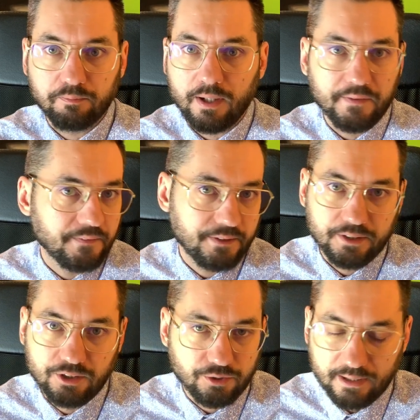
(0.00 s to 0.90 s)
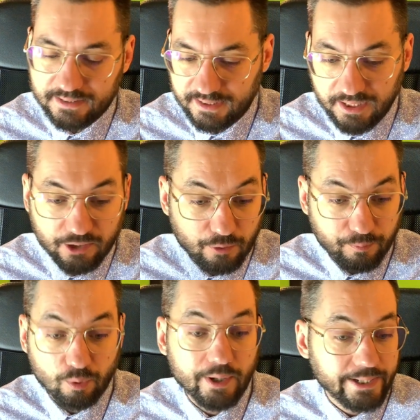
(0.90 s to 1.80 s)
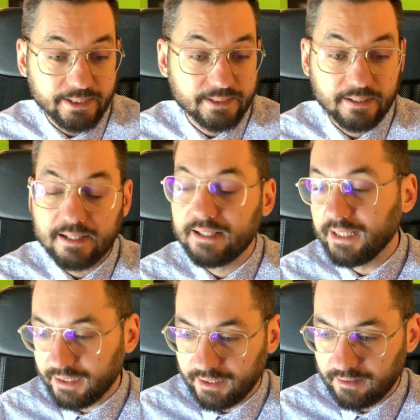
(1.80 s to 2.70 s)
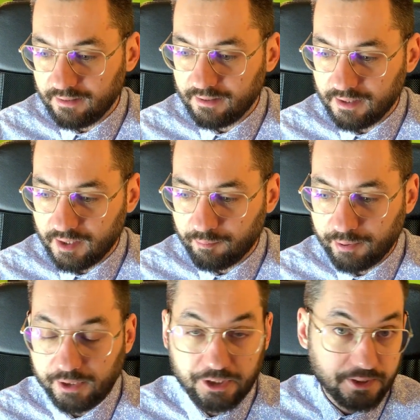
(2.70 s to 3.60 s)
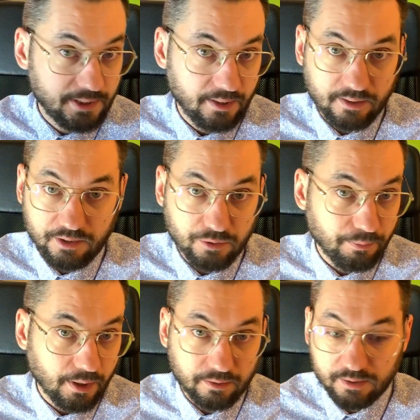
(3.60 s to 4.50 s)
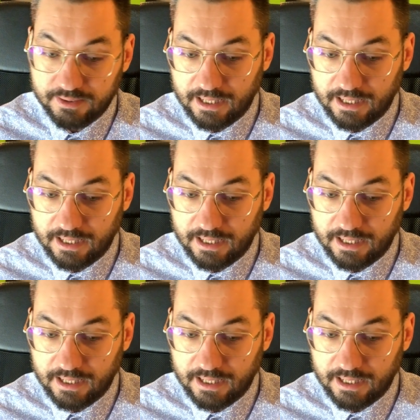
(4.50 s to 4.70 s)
bother to. I see no point in purchasing the new bottles.